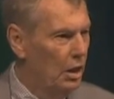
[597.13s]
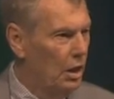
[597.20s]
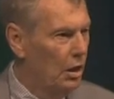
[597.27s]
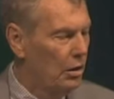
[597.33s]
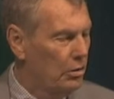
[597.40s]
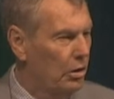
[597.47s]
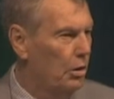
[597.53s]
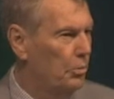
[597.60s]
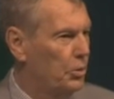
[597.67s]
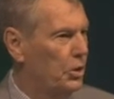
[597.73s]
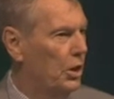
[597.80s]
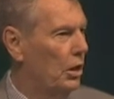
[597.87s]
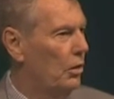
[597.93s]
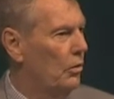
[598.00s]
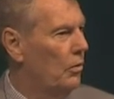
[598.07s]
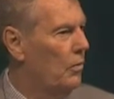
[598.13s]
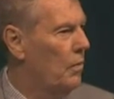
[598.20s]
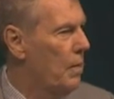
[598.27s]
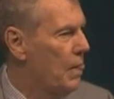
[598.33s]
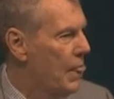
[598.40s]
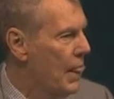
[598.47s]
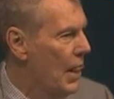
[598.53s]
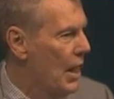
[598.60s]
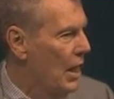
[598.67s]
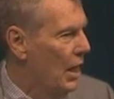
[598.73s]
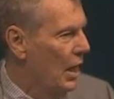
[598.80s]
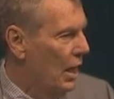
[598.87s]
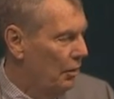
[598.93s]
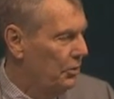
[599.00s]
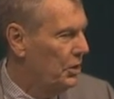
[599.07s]
group. So
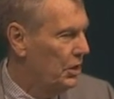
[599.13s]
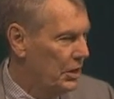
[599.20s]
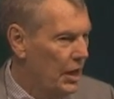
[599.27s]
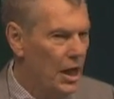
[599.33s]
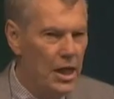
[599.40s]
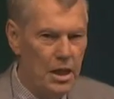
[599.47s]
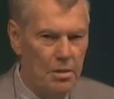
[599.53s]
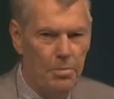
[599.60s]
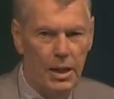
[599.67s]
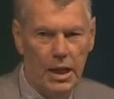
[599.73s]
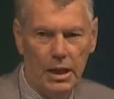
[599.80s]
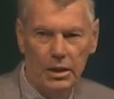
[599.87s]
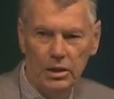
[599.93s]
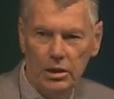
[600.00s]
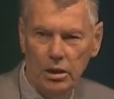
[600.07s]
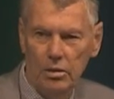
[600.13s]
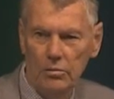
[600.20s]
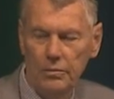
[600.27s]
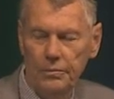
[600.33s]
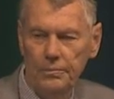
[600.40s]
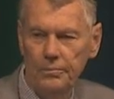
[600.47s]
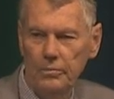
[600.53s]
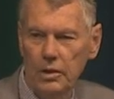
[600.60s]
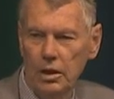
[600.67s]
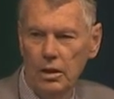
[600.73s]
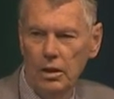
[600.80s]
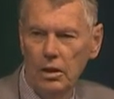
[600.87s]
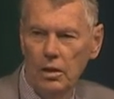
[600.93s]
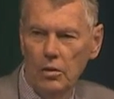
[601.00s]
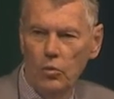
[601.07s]
I was excited about it. So
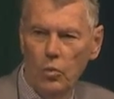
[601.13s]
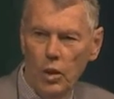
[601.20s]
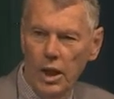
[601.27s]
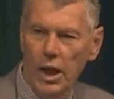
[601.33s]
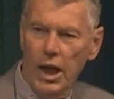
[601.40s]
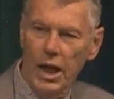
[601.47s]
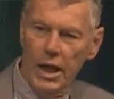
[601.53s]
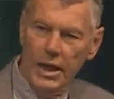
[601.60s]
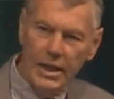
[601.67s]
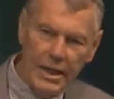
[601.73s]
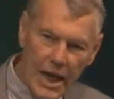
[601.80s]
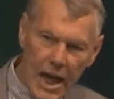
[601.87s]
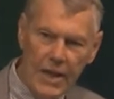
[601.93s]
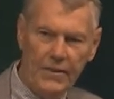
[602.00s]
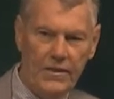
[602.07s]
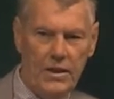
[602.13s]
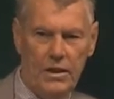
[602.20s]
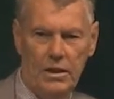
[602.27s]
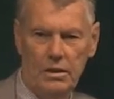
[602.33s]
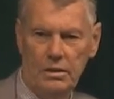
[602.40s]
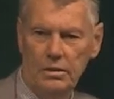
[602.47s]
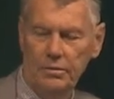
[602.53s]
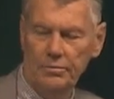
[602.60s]
when I got there,